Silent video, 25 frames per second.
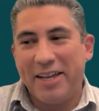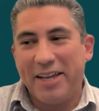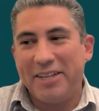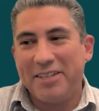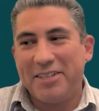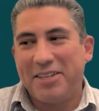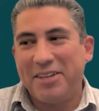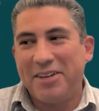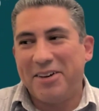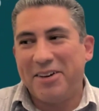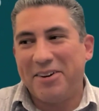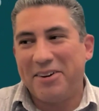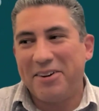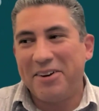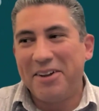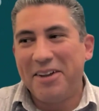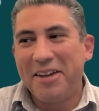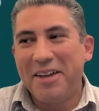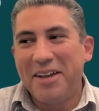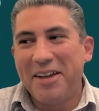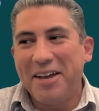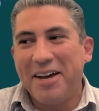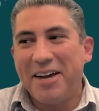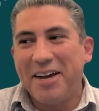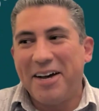And so,
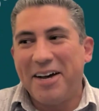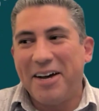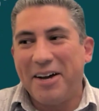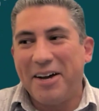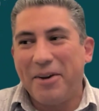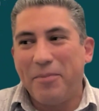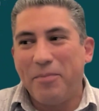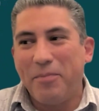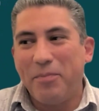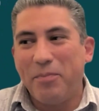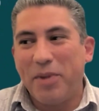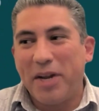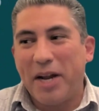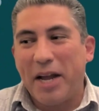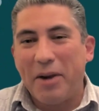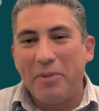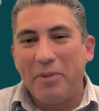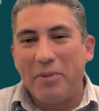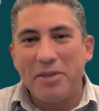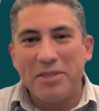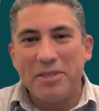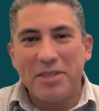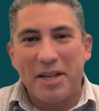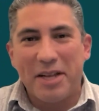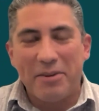but
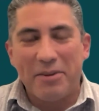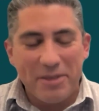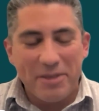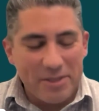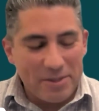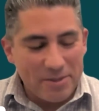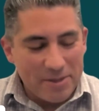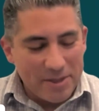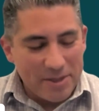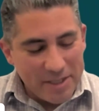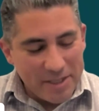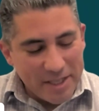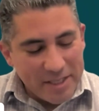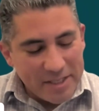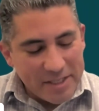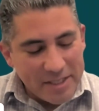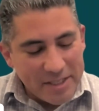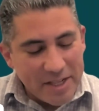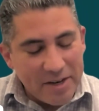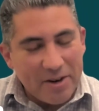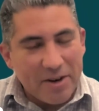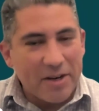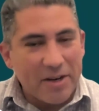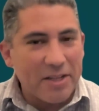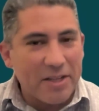I was sort of dead
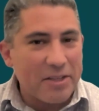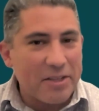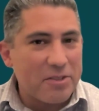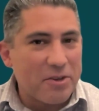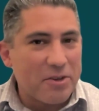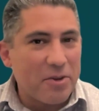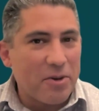set on it.